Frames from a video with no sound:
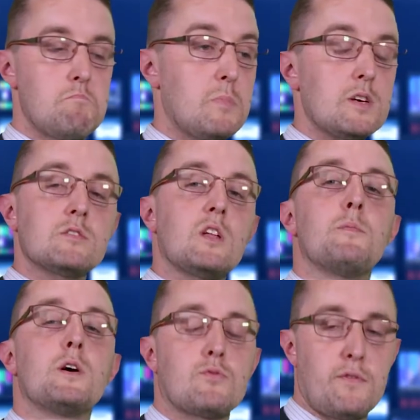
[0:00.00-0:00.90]
That's not the
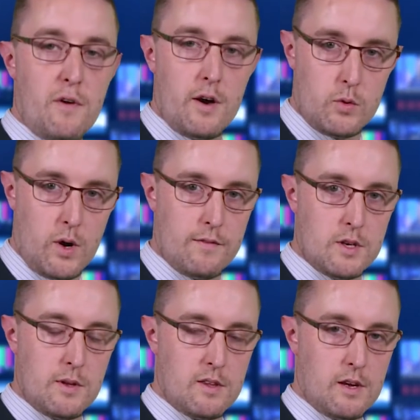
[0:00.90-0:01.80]
most refined way of
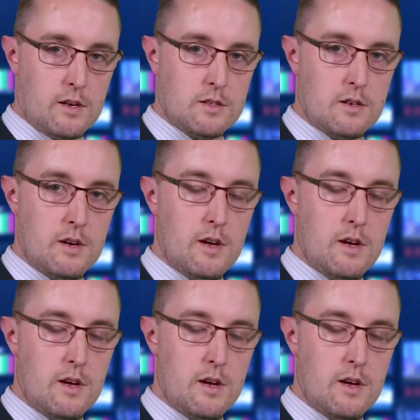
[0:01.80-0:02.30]
doing things.